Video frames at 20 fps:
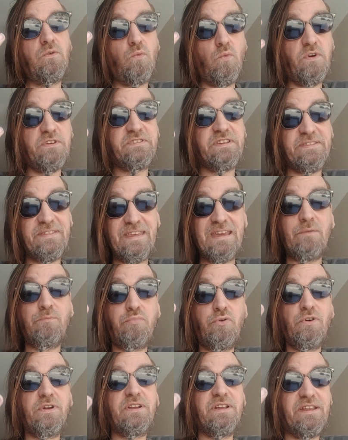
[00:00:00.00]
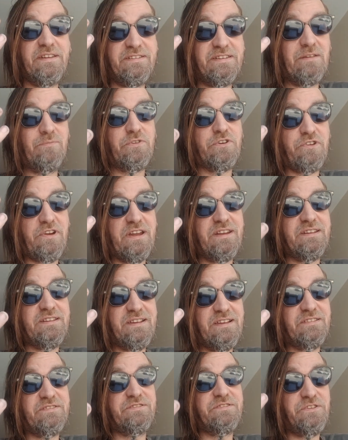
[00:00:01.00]
was at that point a democratic
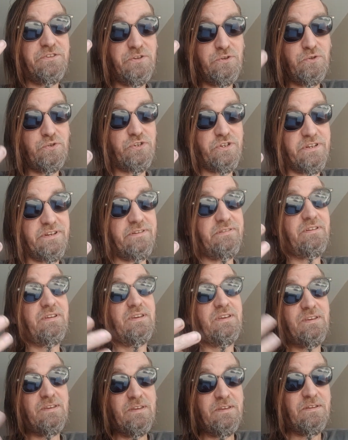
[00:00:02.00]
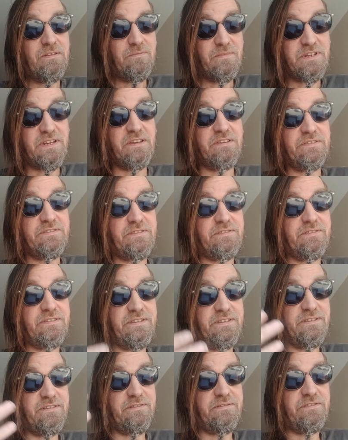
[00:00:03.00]
institution, because
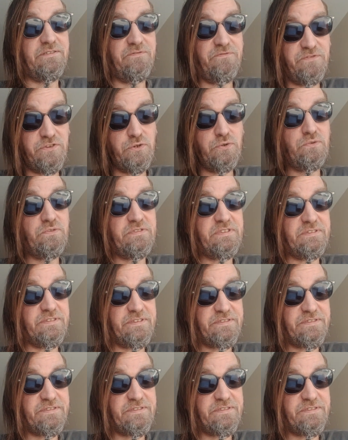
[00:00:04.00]
the views and the